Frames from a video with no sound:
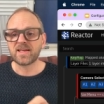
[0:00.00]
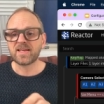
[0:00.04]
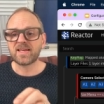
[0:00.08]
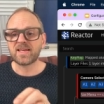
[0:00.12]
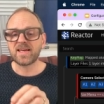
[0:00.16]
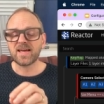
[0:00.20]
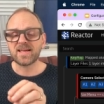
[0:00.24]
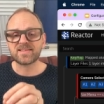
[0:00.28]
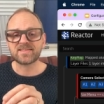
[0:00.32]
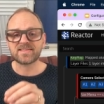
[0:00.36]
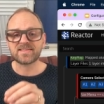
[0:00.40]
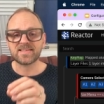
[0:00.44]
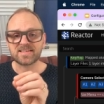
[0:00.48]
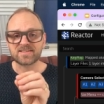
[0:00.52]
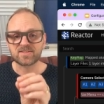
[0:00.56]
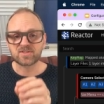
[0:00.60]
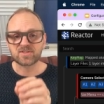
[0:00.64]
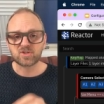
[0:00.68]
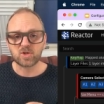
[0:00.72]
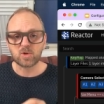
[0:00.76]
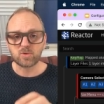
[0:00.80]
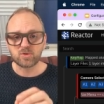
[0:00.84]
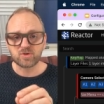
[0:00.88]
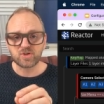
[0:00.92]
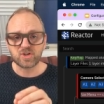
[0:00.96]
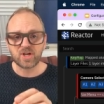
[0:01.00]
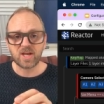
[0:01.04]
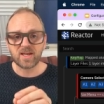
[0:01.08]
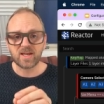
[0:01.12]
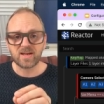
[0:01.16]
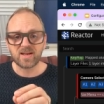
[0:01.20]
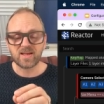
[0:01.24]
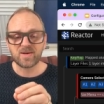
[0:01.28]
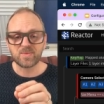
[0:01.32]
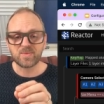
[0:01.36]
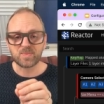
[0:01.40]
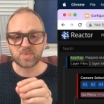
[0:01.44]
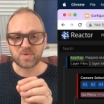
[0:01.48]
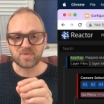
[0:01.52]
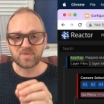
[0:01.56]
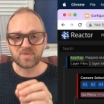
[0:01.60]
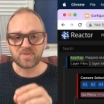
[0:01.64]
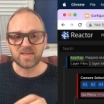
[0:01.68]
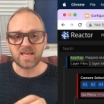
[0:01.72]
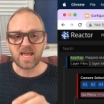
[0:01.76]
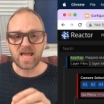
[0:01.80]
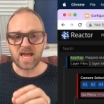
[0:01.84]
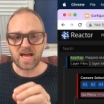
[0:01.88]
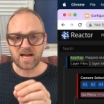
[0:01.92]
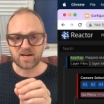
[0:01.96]
gets associated with
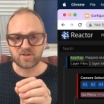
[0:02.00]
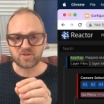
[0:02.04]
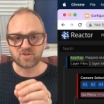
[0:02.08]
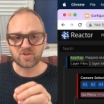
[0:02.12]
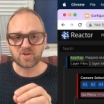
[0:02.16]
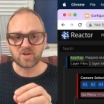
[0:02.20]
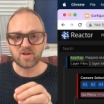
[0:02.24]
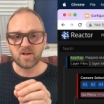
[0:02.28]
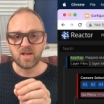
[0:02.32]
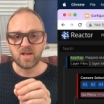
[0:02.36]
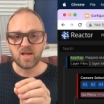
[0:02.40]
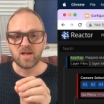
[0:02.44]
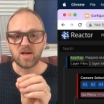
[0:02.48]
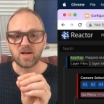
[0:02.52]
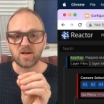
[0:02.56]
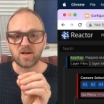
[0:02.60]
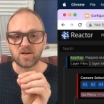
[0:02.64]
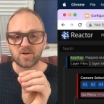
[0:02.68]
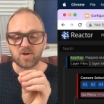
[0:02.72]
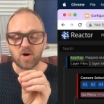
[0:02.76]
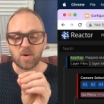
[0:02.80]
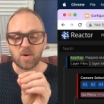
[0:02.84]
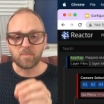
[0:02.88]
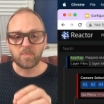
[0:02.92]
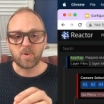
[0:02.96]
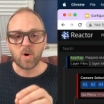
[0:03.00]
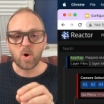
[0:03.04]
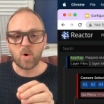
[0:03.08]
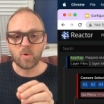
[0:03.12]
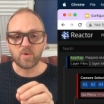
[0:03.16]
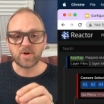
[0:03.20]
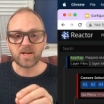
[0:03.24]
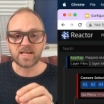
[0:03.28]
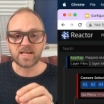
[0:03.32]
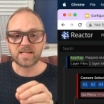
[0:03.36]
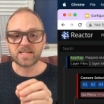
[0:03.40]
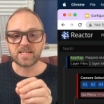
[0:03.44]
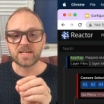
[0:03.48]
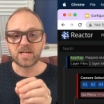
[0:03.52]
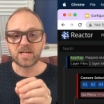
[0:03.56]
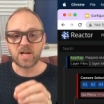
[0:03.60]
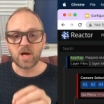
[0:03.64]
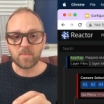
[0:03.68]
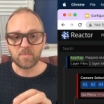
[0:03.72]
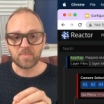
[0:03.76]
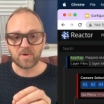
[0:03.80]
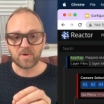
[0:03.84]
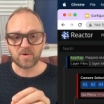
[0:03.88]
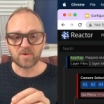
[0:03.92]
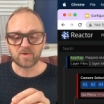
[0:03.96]
the actual component
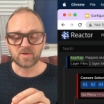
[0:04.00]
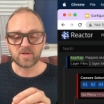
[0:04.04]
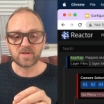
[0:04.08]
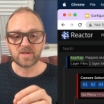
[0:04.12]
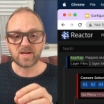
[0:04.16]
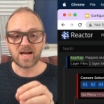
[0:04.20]
number,